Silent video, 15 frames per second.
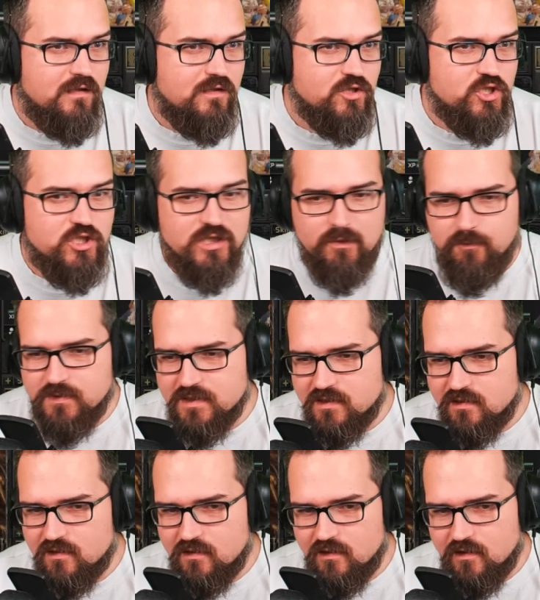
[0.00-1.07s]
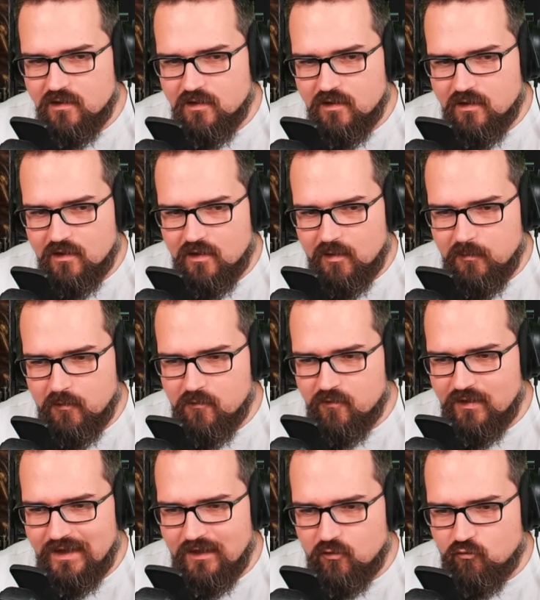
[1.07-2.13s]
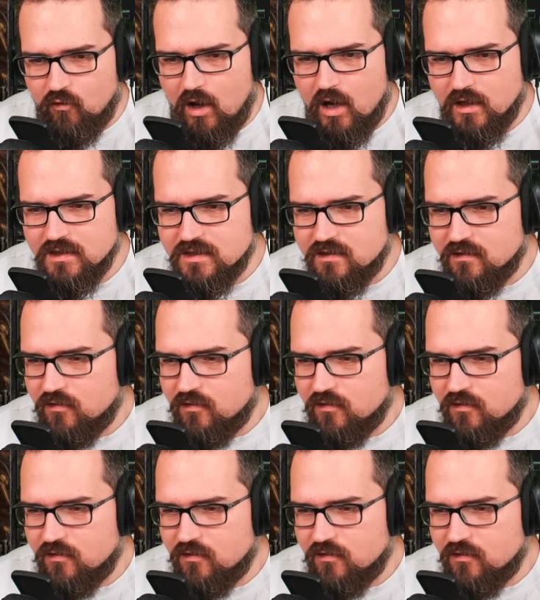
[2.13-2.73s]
ships coming with little rocks.